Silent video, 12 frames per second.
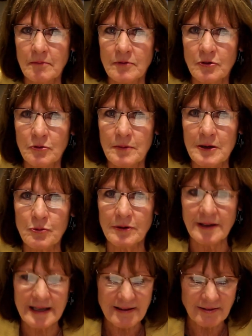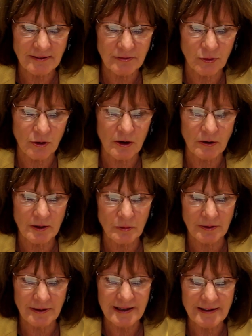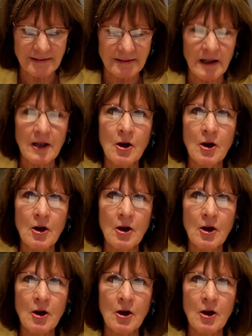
to be released for early release,